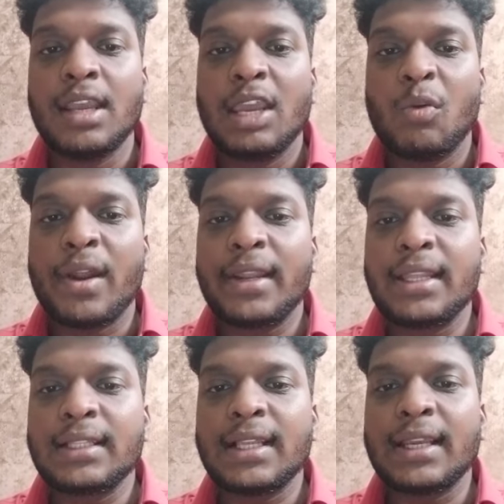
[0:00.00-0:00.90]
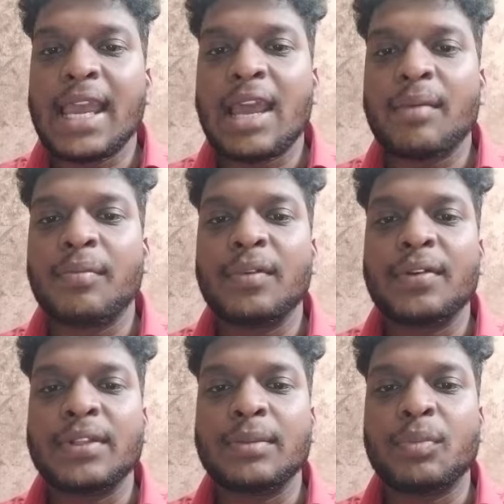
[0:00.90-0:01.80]
widening the gap with
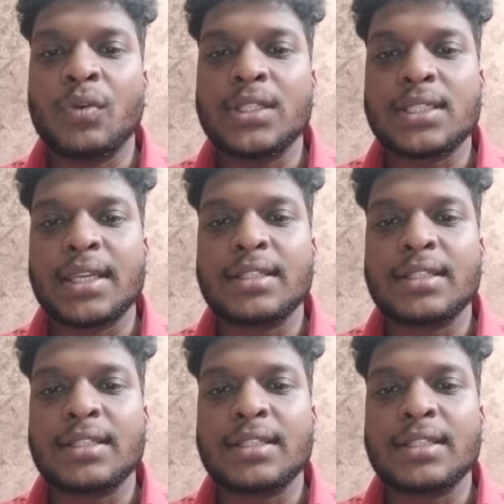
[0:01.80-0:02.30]
the poor states.